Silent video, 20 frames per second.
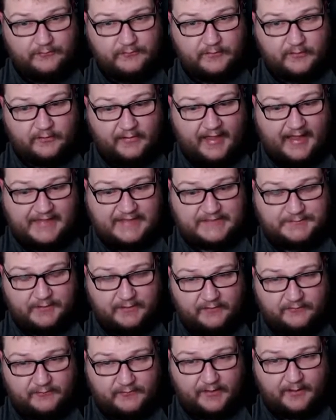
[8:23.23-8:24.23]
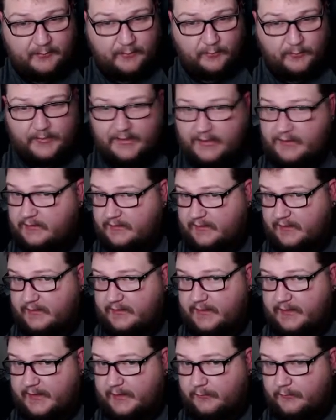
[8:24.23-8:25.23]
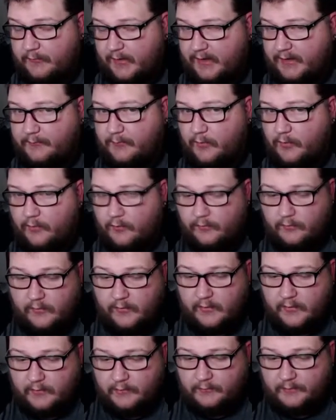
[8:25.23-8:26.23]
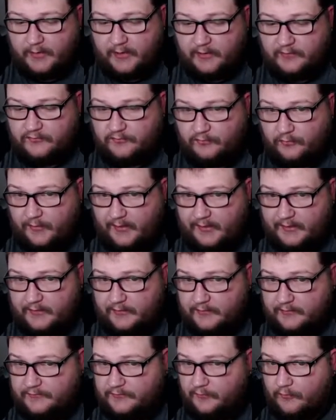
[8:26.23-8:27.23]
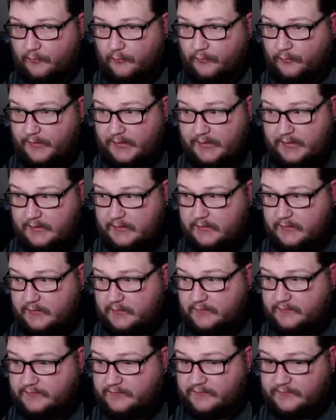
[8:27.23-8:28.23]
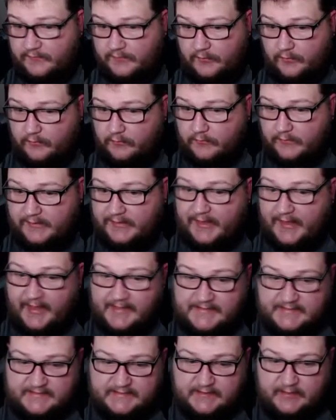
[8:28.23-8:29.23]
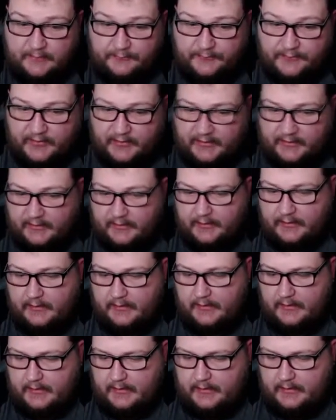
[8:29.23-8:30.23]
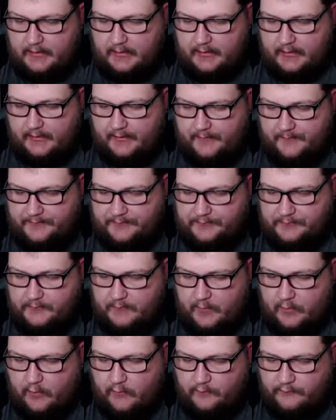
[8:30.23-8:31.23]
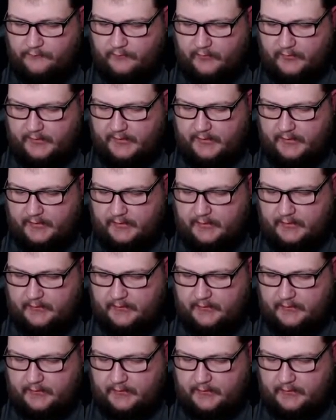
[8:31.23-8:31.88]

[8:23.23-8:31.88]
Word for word: the last box we had, we did get a rainbow rare trainer, so we could still get something. Um, hopefully,